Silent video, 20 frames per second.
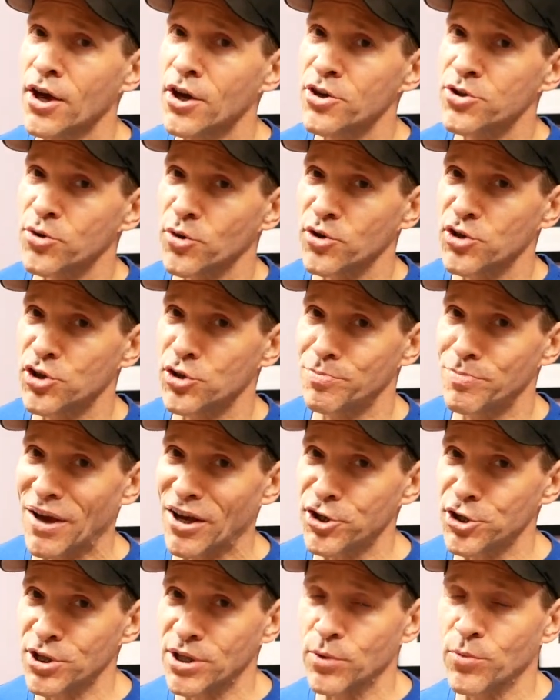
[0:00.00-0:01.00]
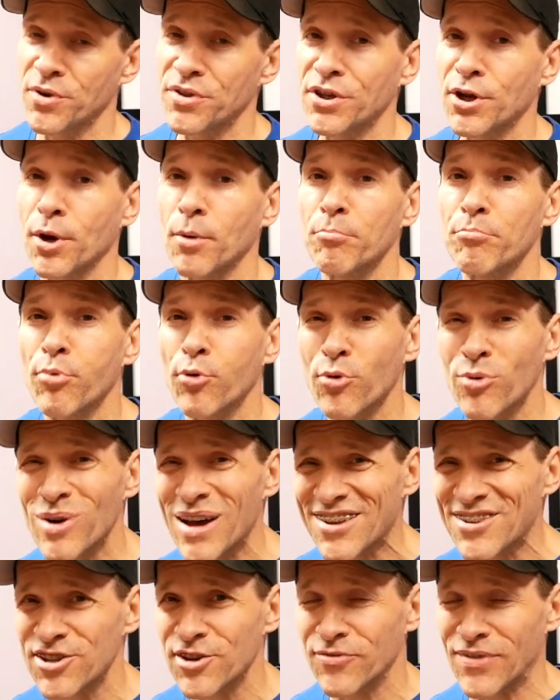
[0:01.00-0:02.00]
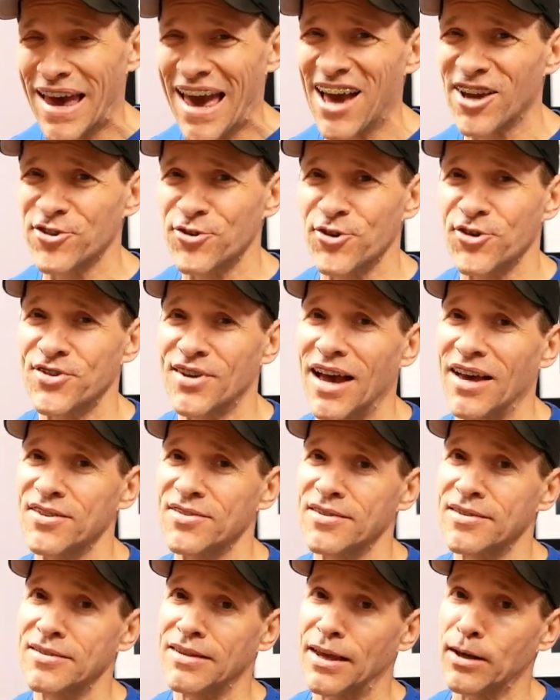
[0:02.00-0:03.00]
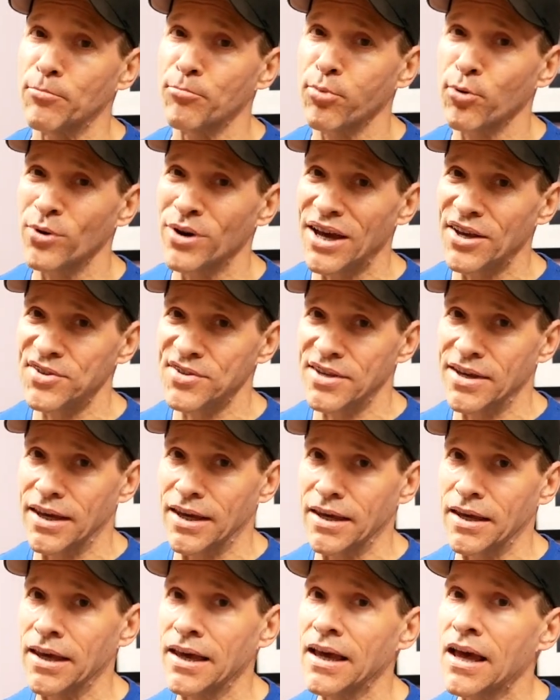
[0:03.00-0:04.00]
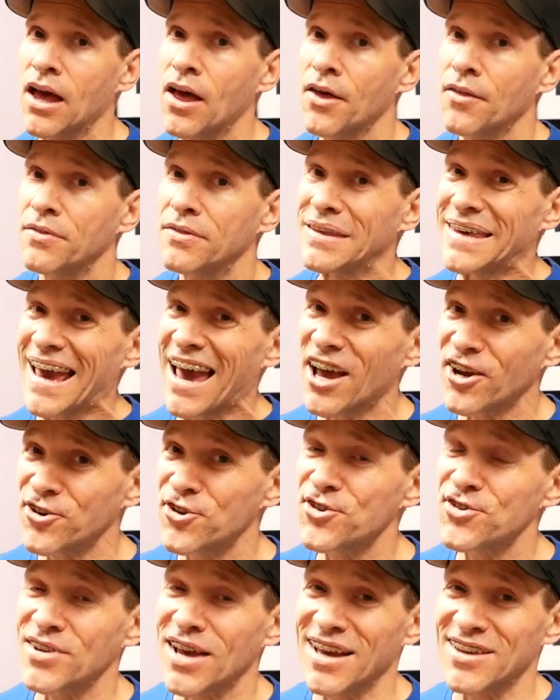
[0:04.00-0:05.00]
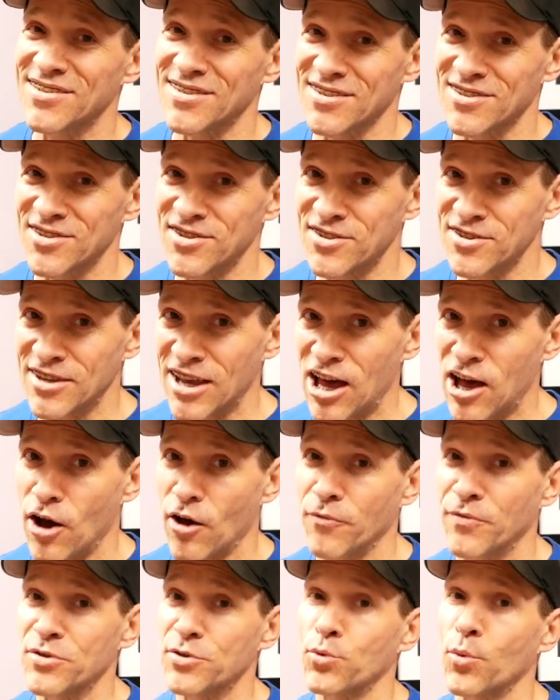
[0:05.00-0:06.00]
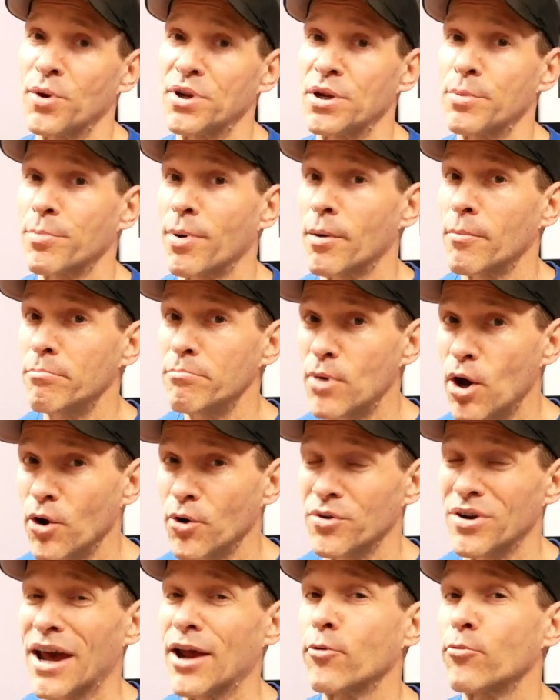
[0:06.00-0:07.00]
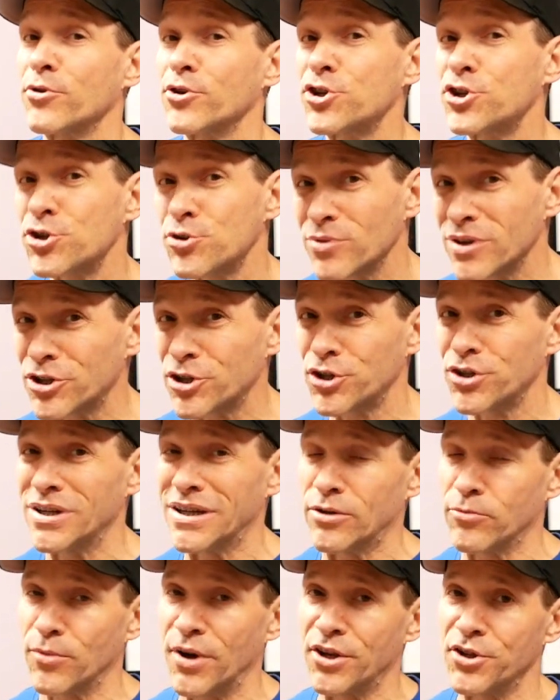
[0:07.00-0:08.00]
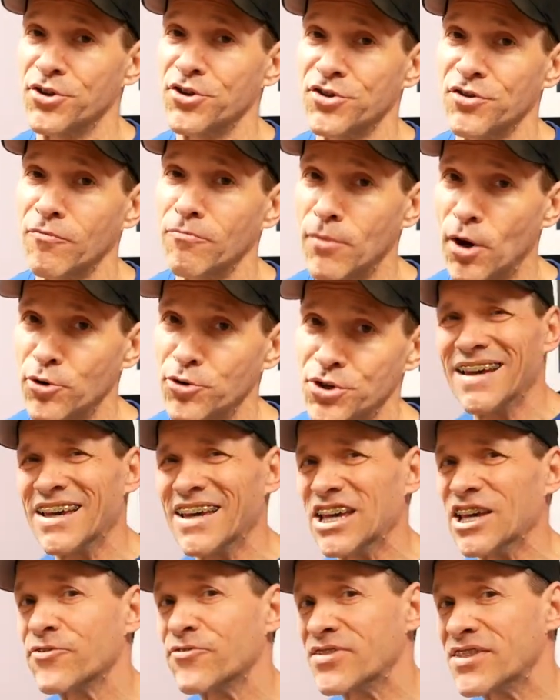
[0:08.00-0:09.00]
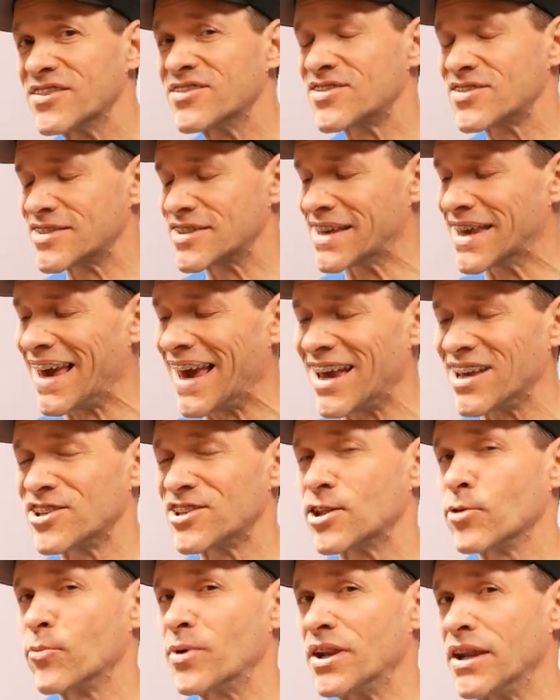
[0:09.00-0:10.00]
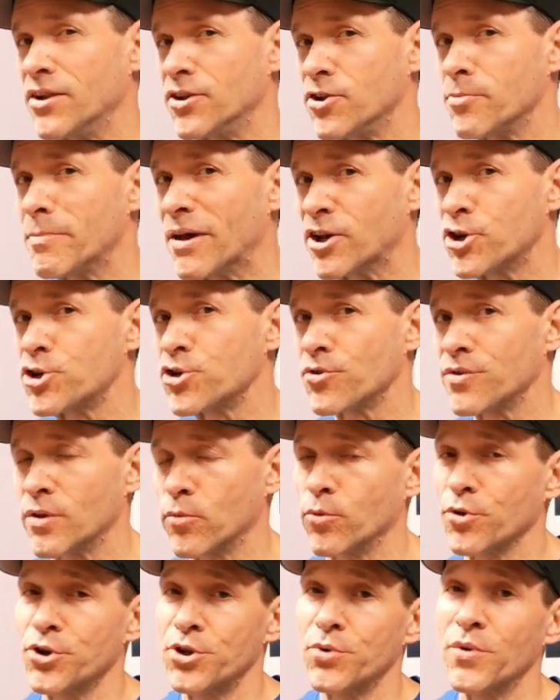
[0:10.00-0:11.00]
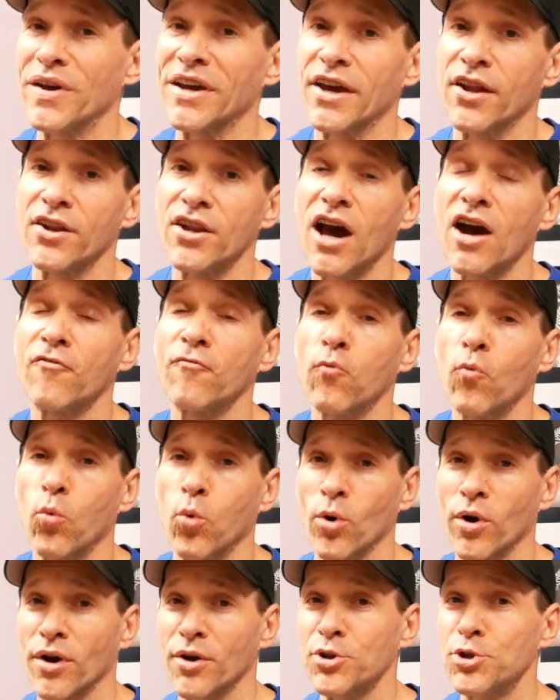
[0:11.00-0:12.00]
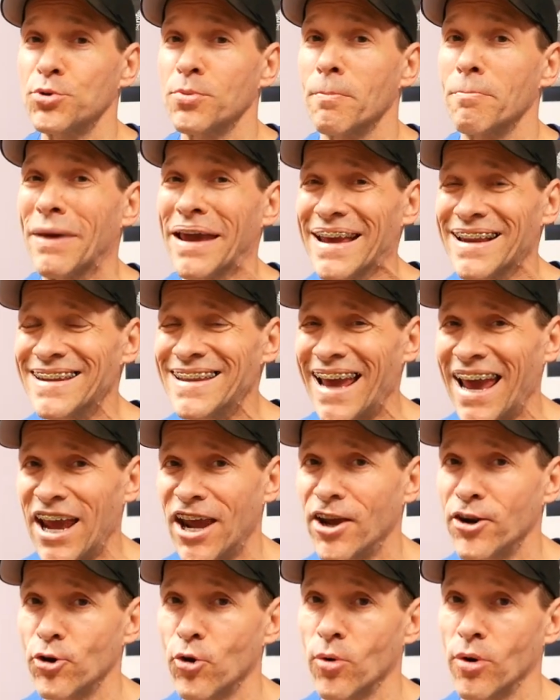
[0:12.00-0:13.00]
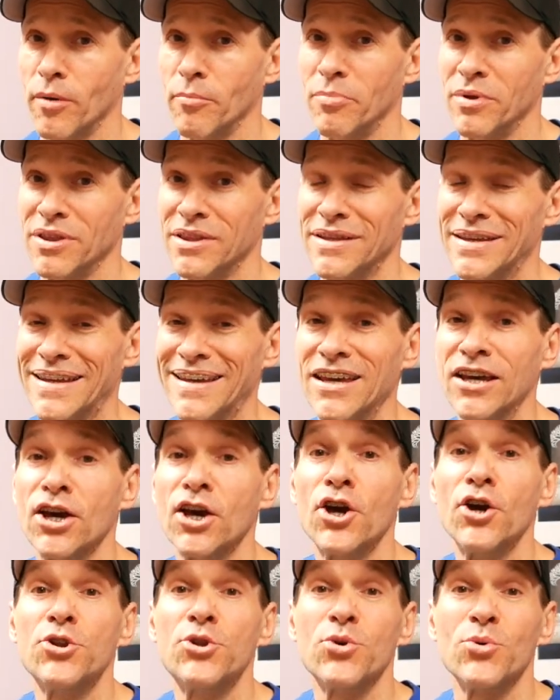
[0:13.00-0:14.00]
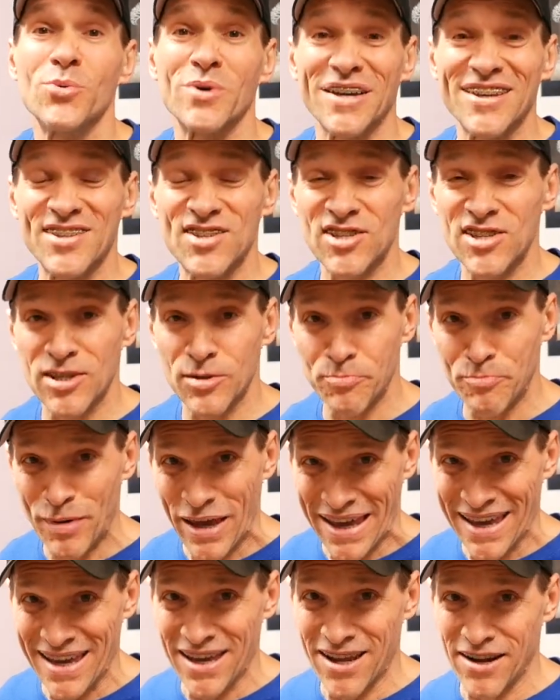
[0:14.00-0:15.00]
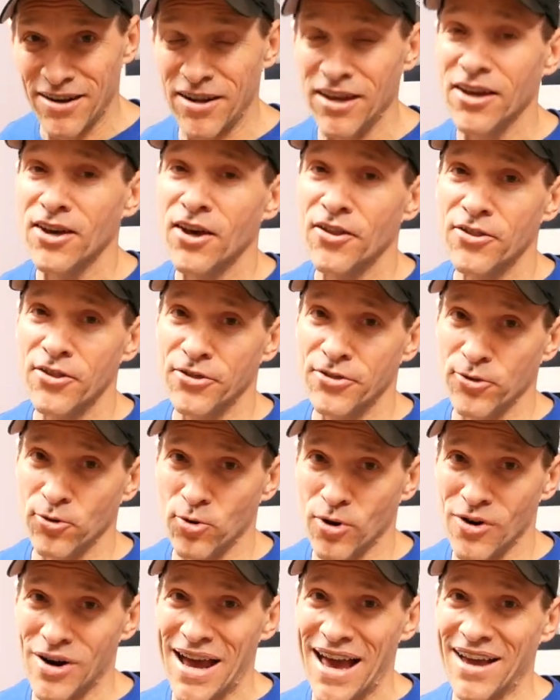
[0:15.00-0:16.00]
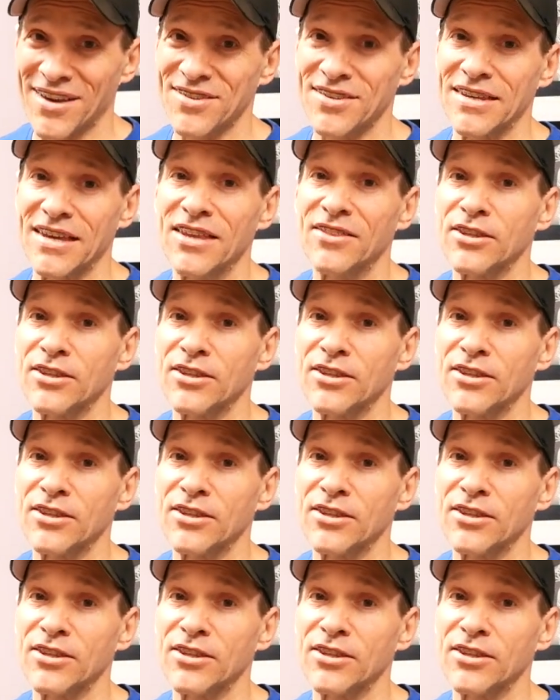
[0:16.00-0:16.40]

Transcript: So especially with compressive exercises like pressing, the exercise itself is going to promote a restriction in ranges of motion. If this is the case, then we need to make sure that we're doing enough work to maintain our ability to expand the thorax in